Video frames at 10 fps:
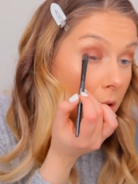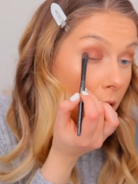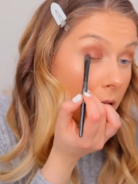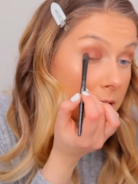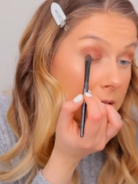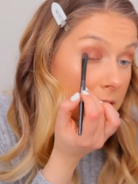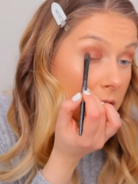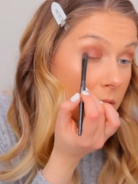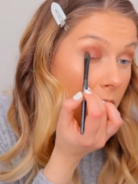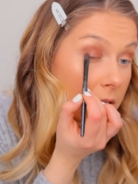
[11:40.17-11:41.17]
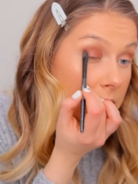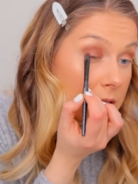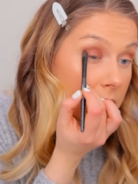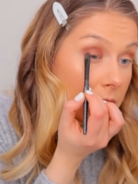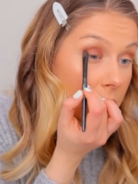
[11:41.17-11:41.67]
Honestly, the quality
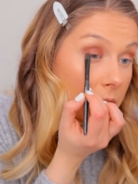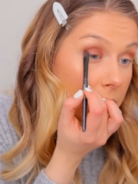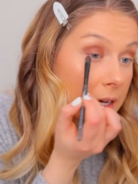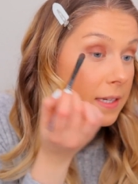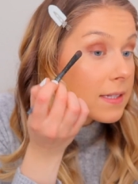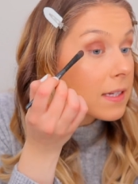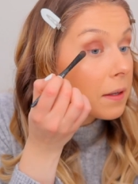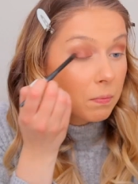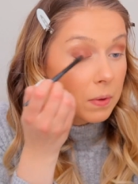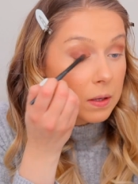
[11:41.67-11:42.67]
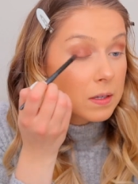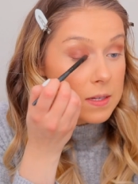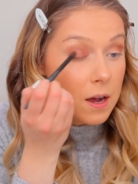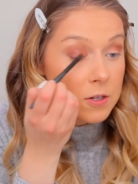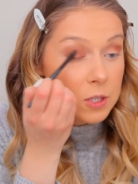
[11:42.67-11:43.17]
is crazy. It is
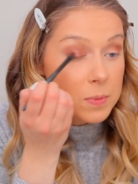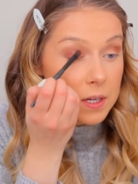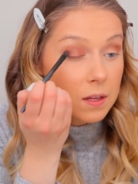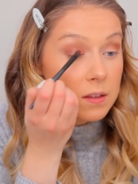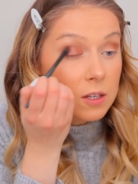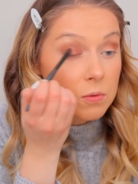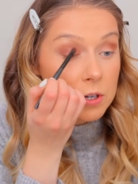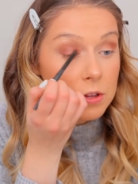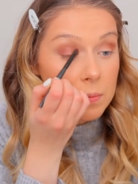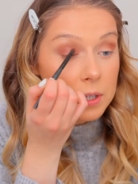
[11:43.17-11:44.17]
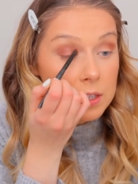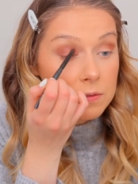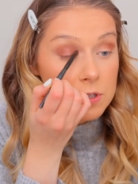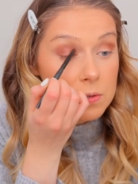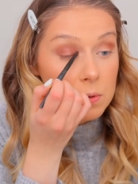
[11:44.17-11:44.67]
one hundred percent, I think, worth the money
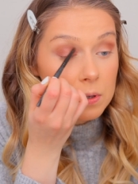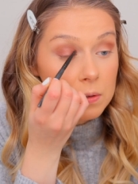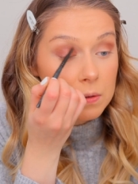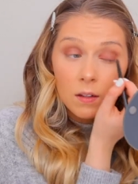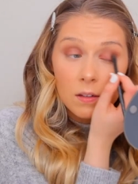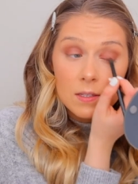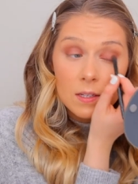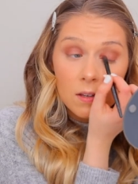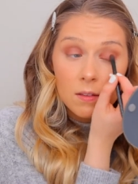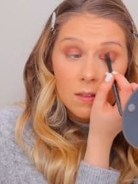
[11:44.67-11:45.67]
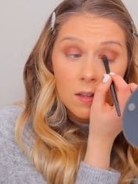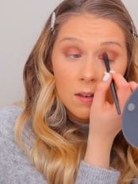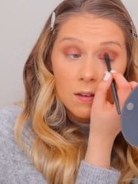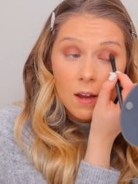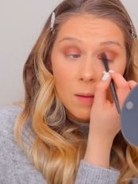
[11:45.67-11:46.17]
for sure. It's like a
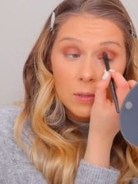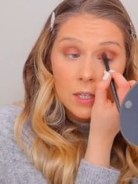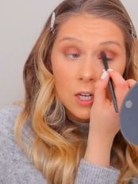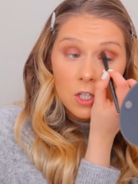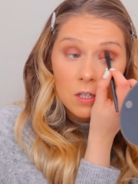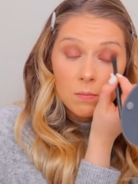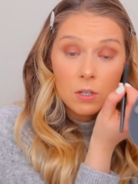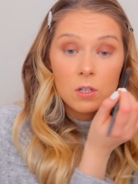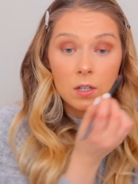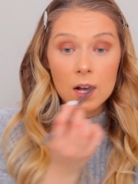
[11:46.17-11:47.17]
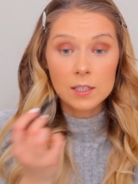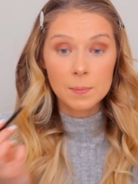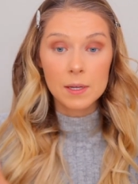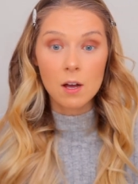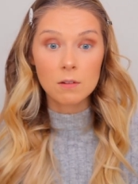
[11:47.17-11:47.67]
thin application, but good color
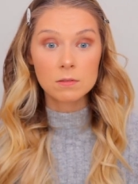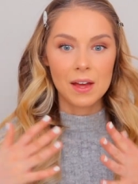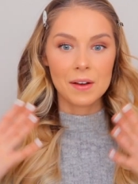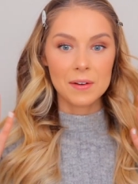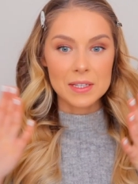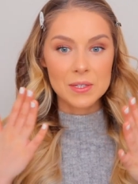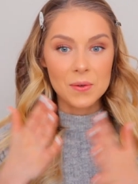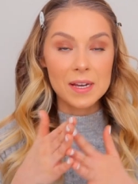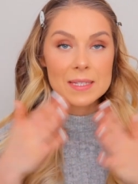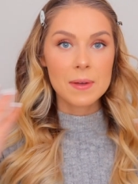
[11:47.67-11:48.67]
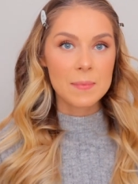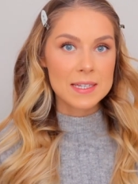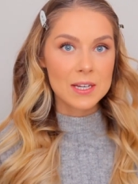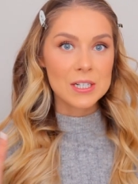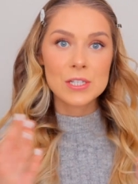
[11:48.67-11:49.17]
payoff. All right, so as my
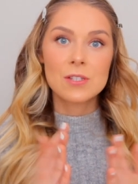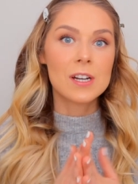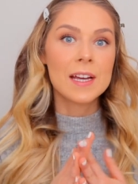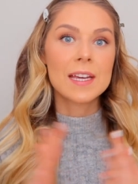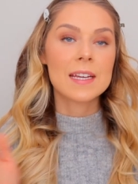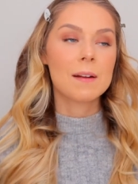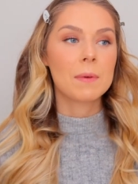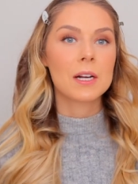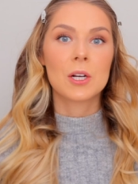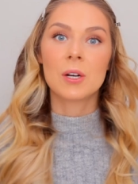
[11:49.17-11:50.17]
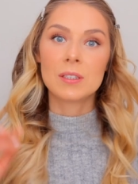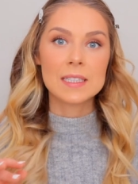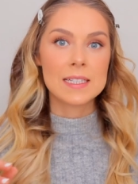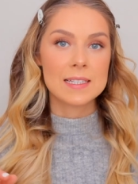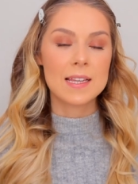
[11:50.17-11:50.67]
mascara is drying, and I'm going to curl
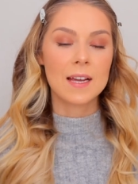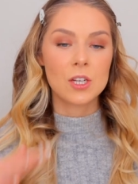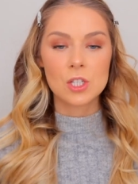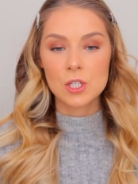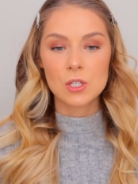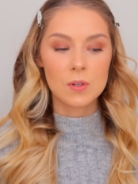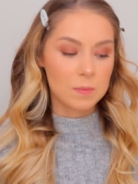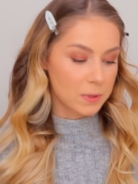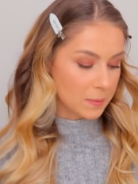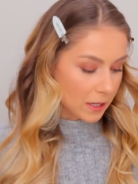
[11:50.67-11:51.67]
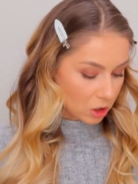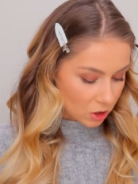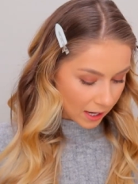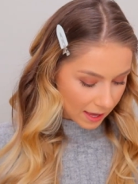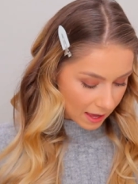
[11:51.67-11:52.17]
it in a second just to complete my
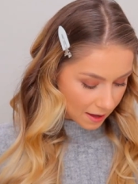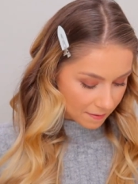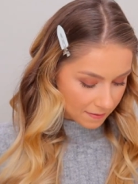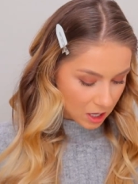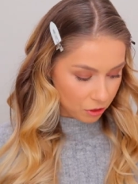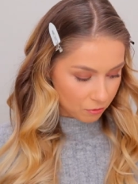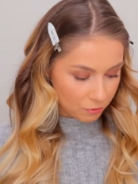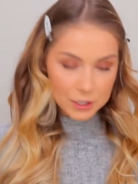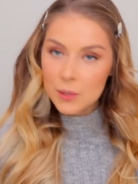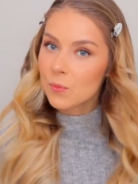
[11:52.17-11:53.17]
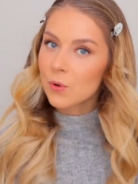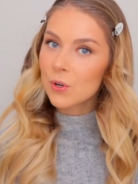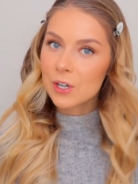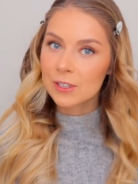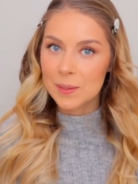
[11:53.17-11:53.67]
look, I have three
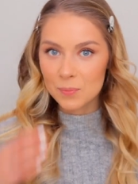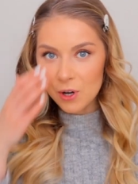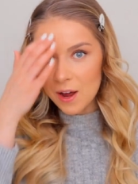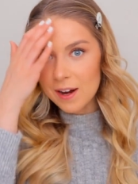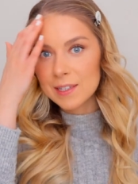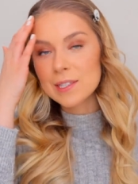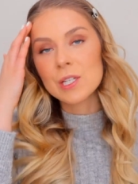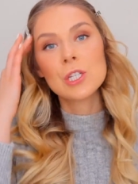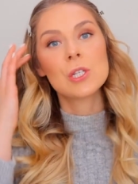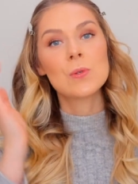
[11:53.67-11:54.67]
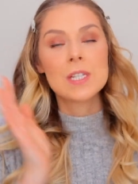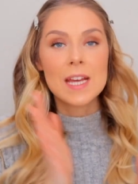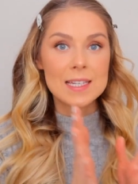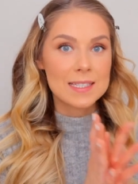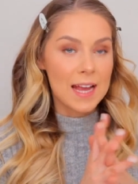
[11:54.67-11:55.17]
more lip products to
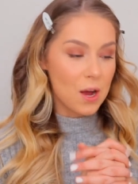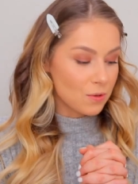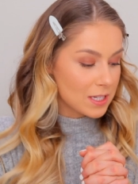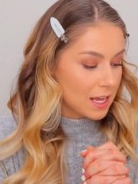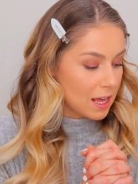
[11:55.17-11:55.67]
test out.